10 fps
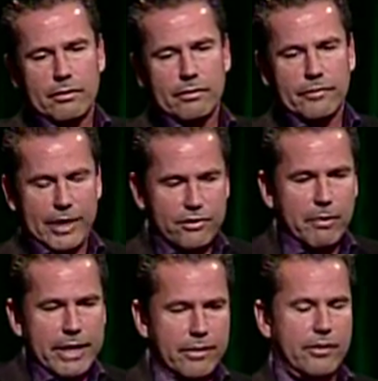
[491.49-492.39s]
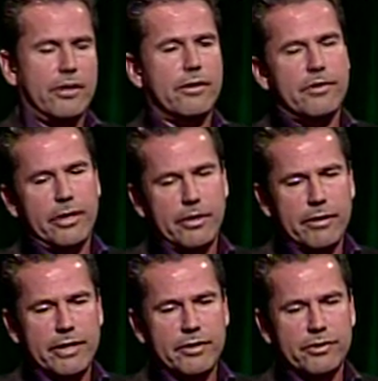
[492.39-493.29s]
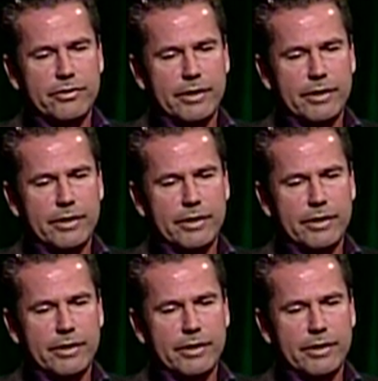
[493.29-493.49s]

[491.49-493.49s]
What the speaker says: That's right. There is,